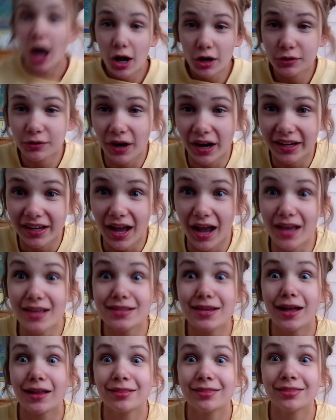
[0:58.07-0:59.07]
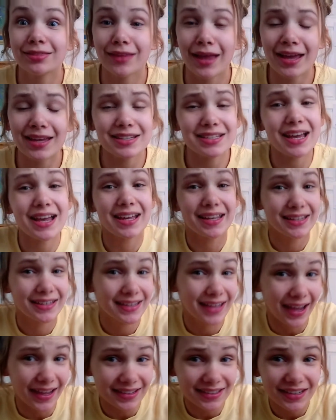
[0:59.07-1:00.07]
Alright guys, let's
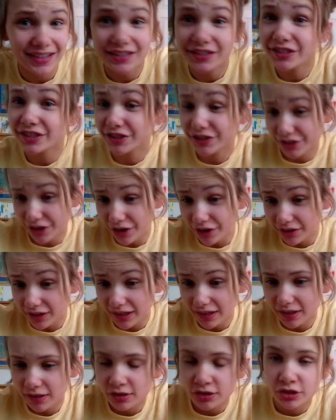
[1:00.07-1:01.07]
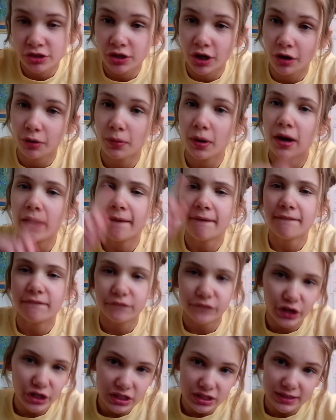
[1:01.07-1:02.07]
get started. So
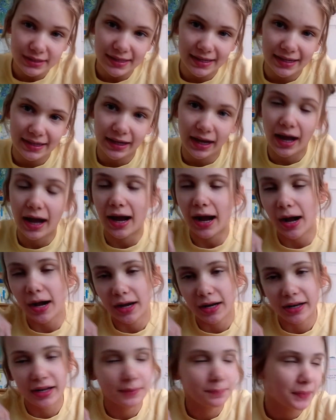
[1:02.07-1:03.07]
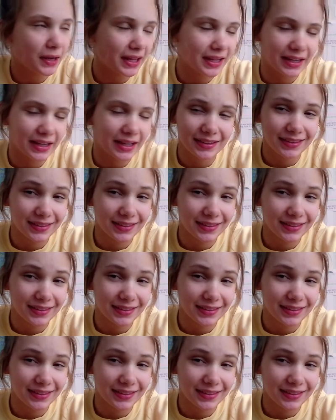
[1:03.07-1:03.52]
first thing on my